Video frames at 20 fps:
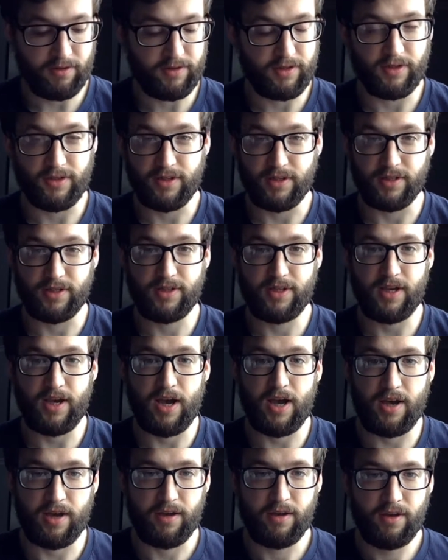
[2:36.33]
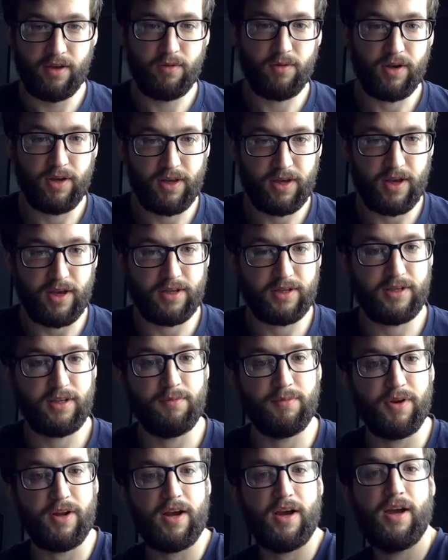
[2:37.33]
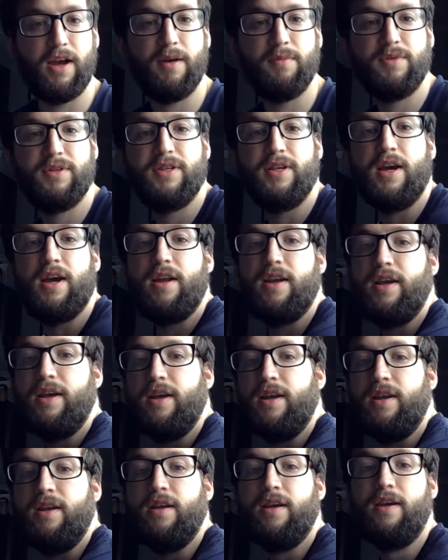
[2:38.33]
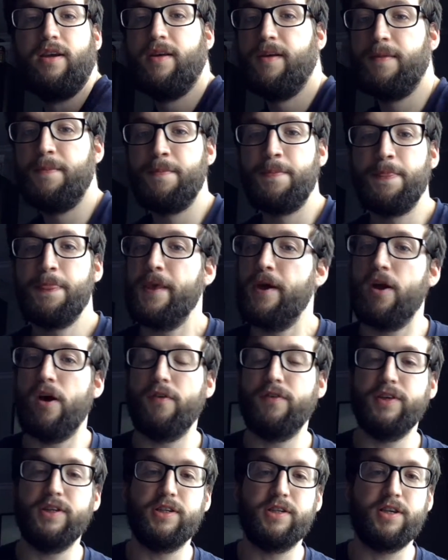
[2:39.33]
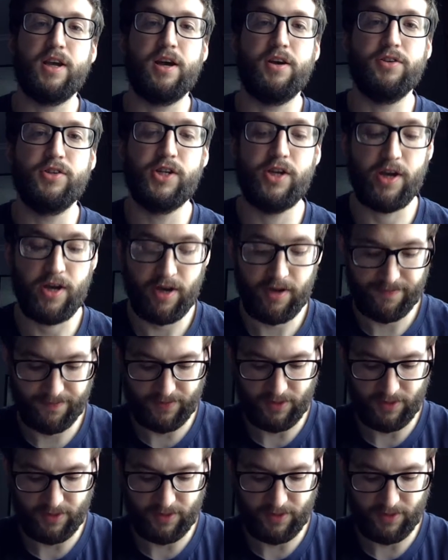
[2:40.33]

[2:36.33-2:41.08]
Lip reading: As you can see, well you can't see, but I am sat in an office style chair.